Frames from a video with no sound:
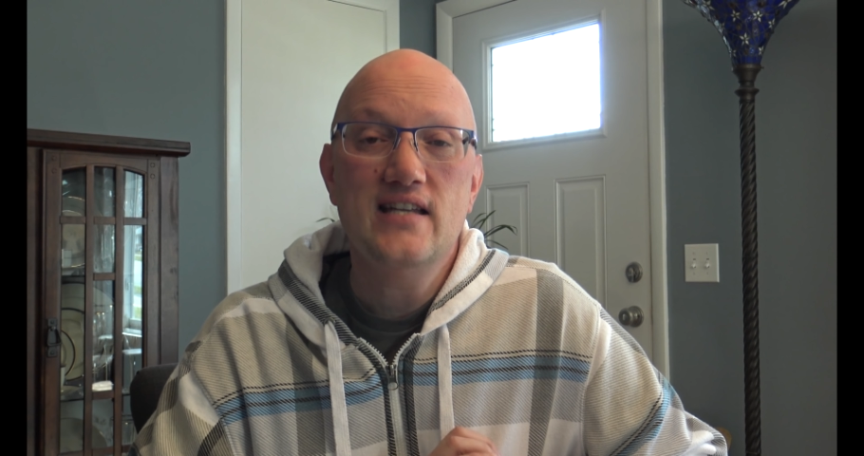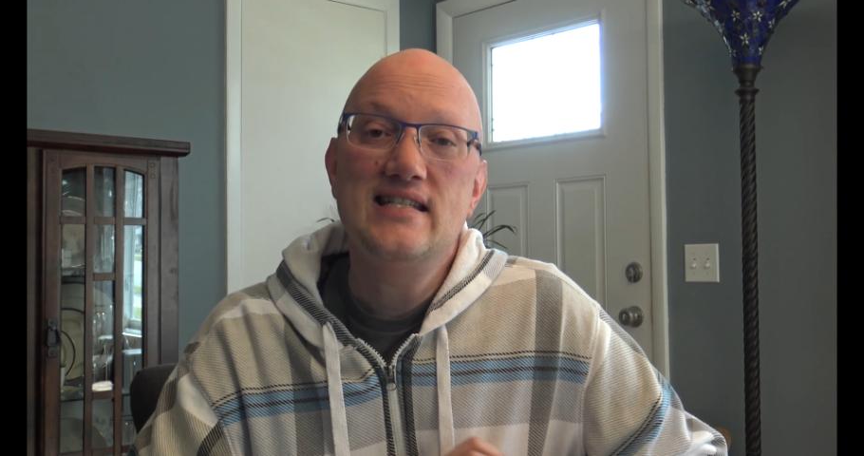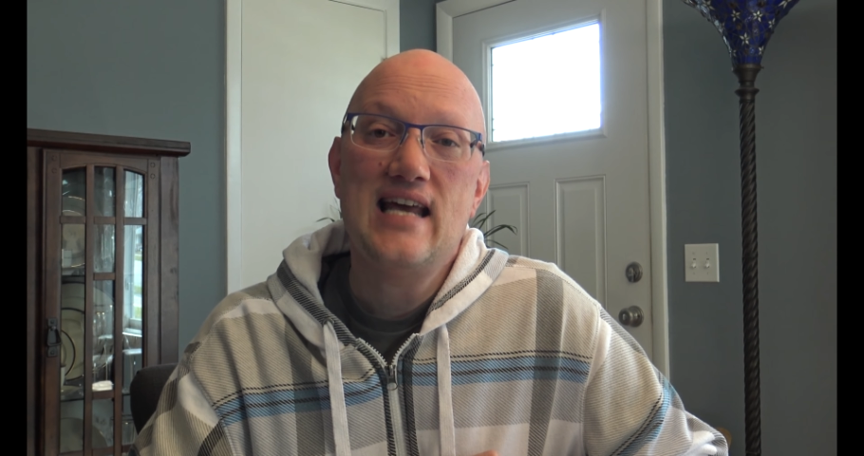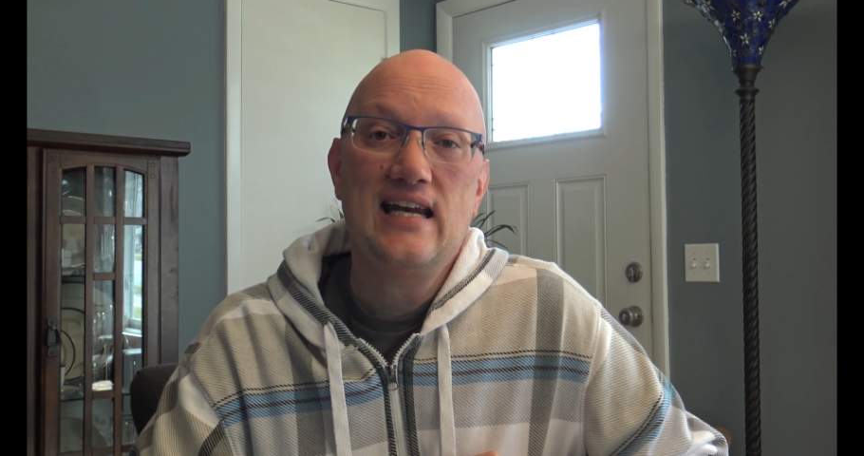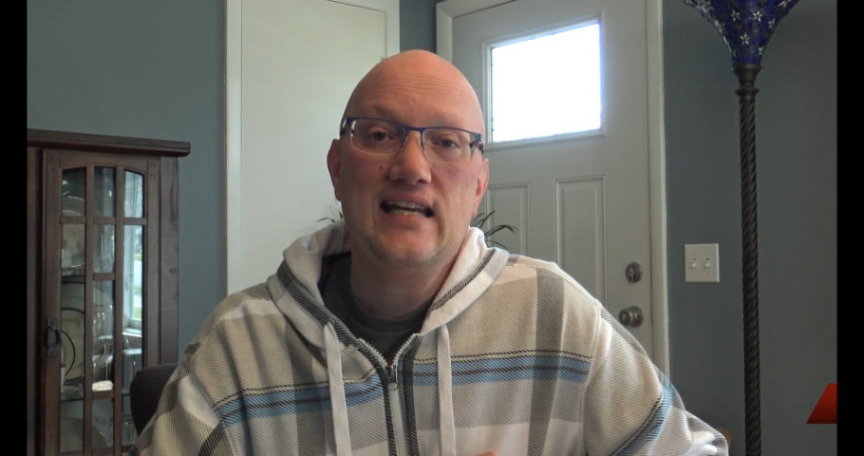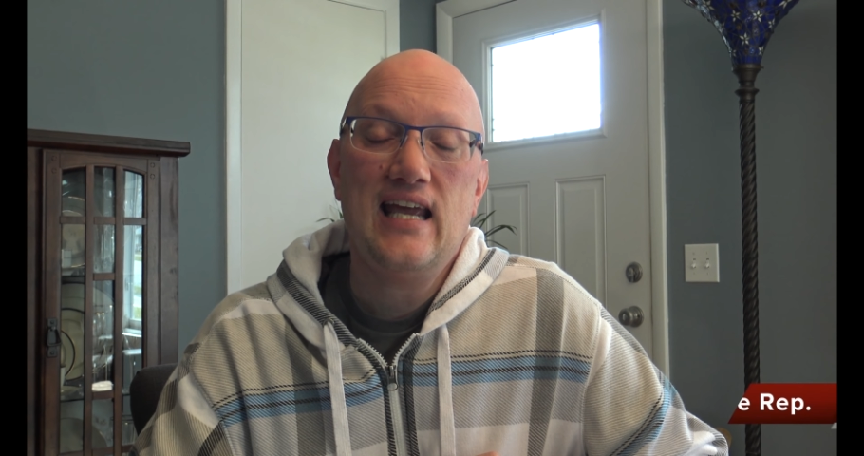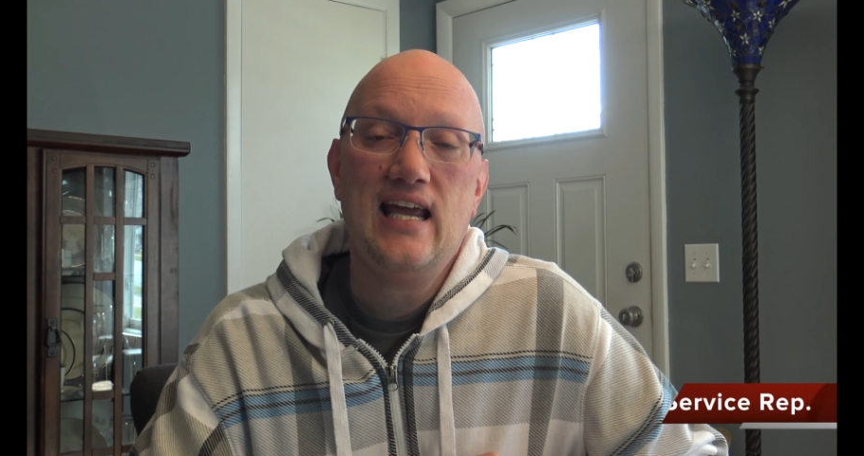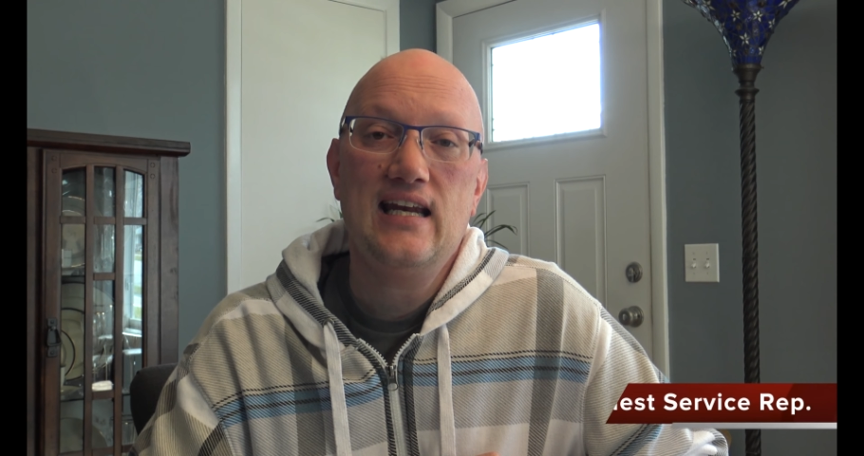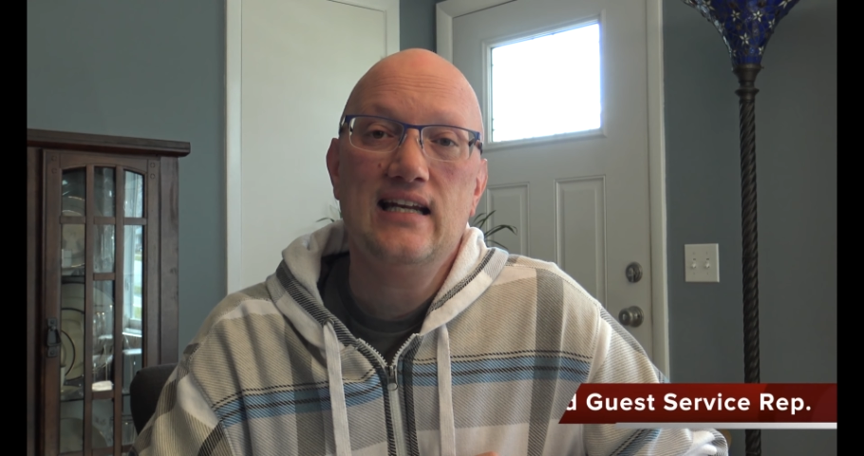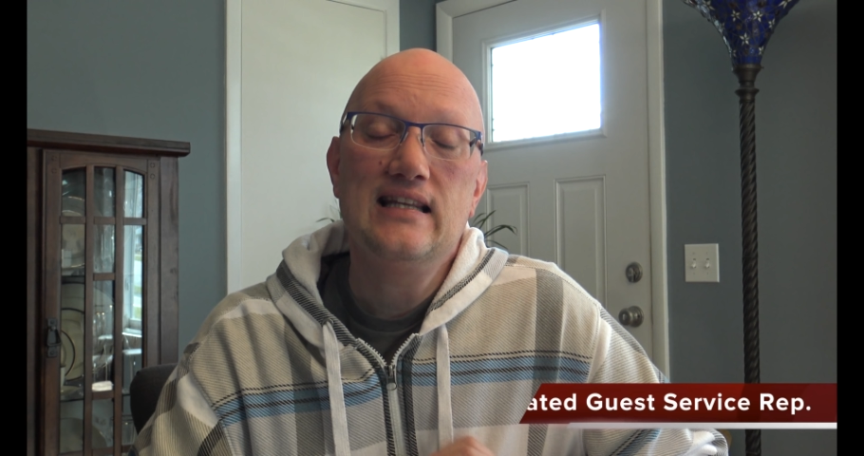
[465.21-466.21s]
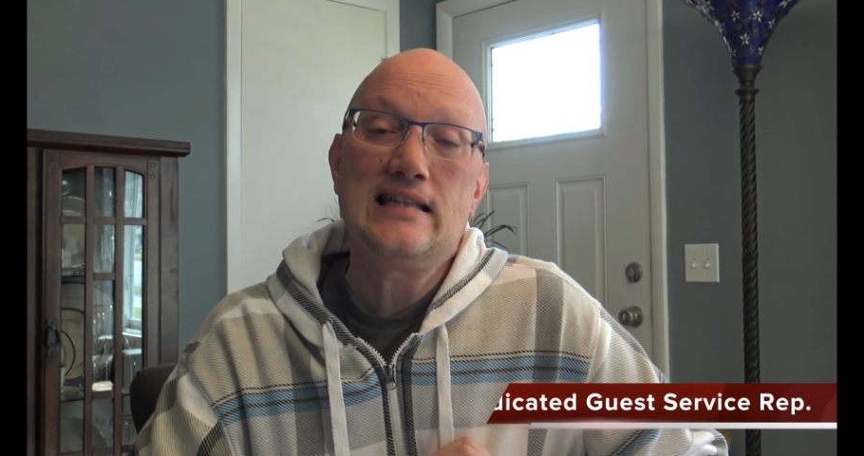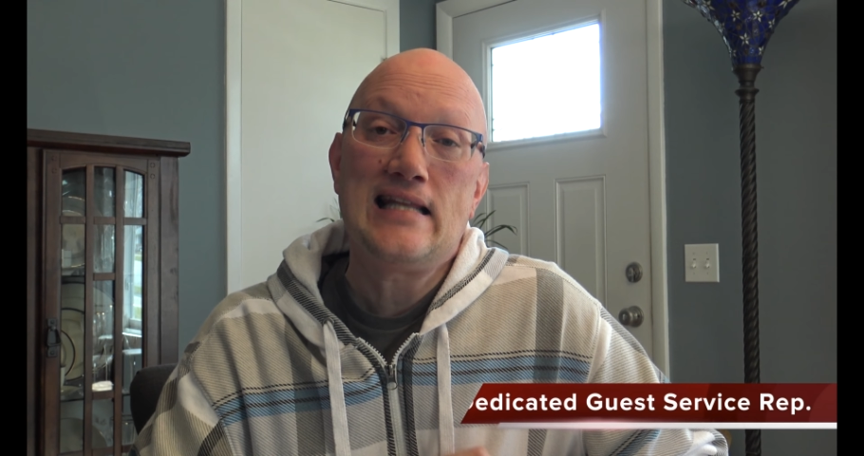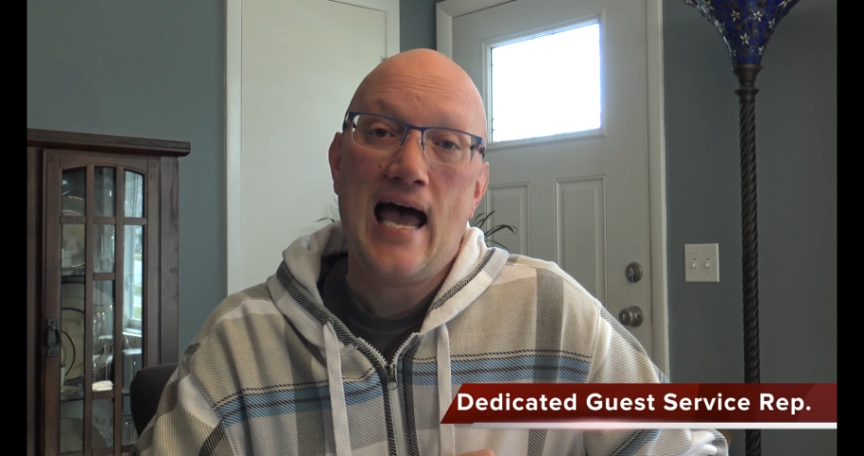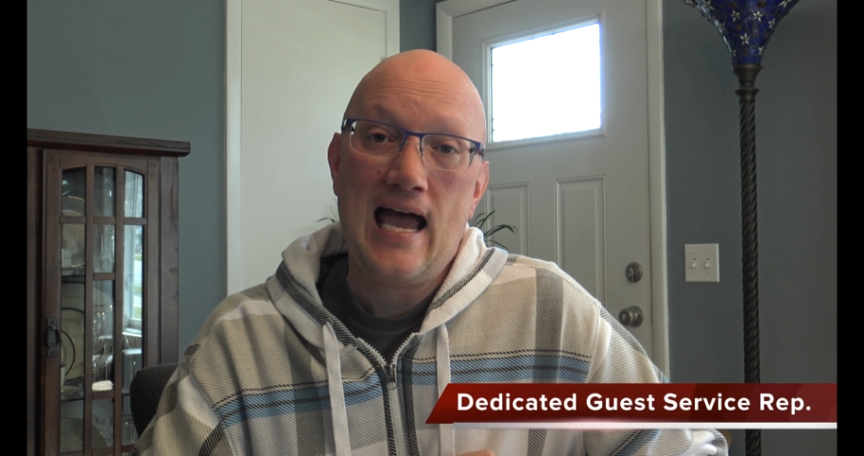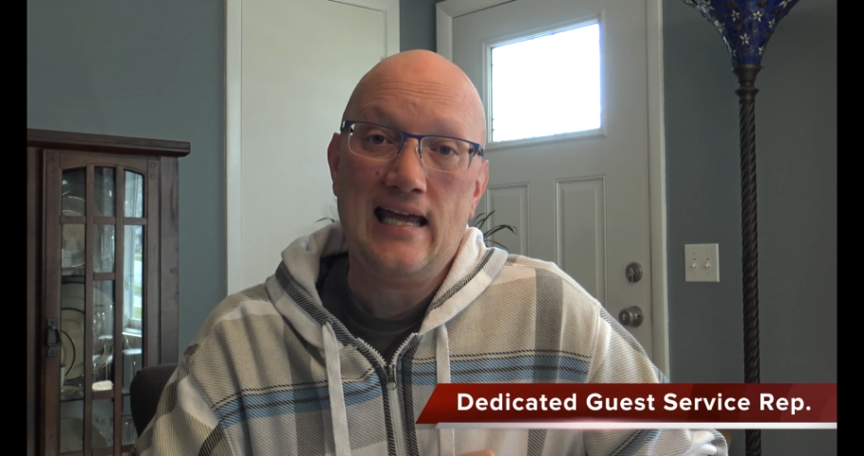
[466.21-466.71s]
dedicated
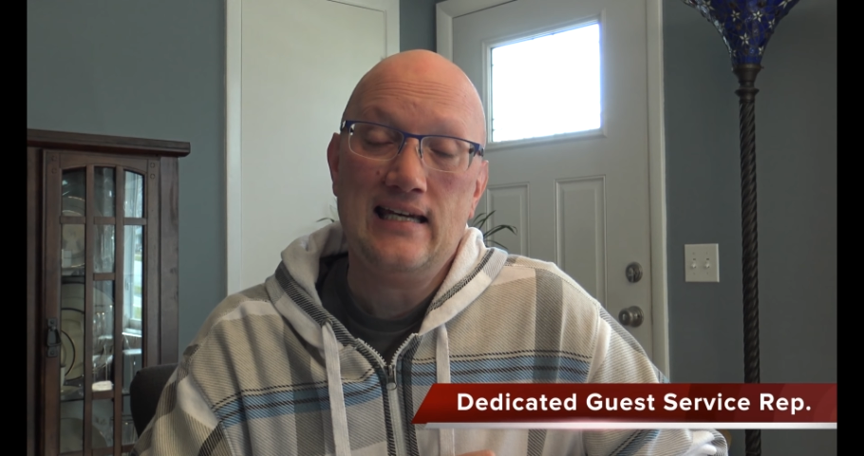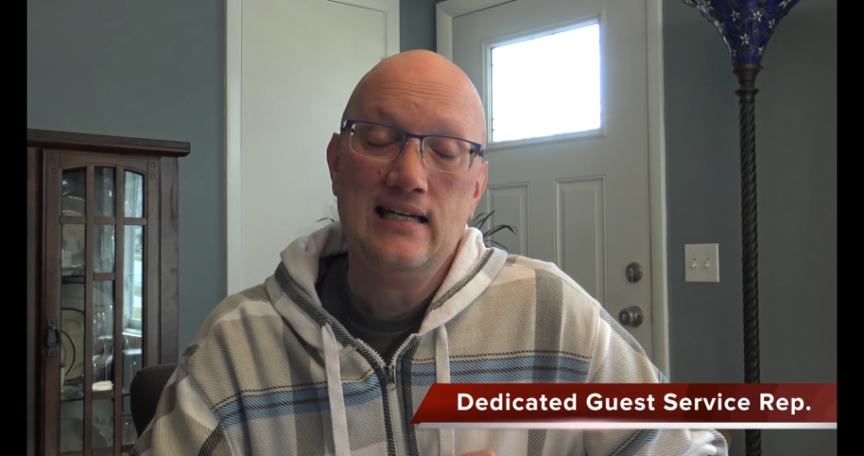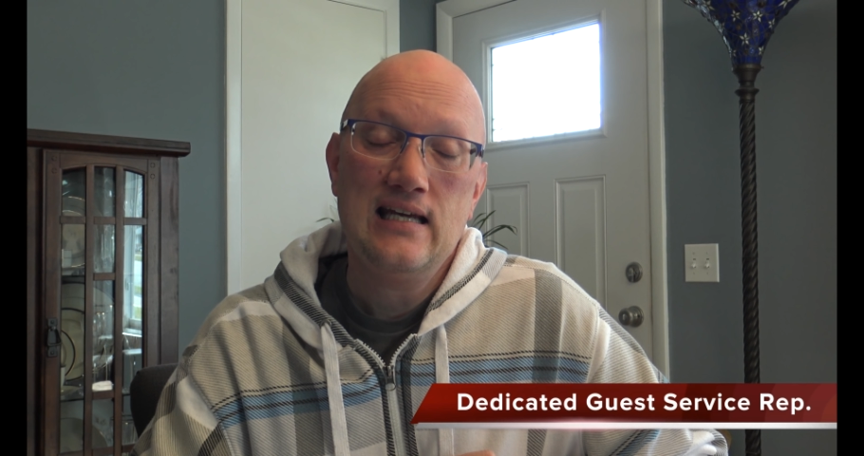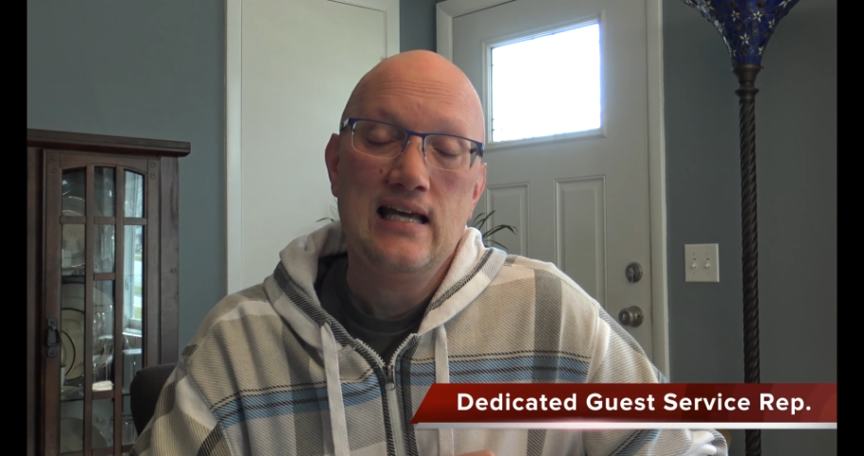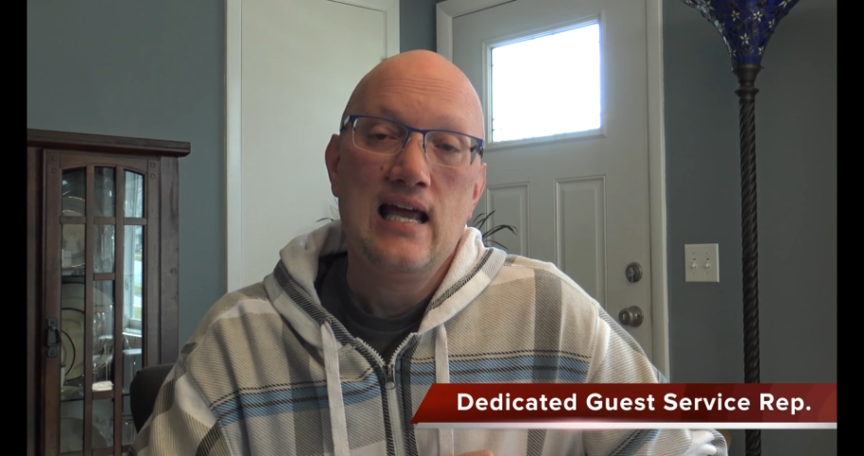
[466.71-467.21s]
line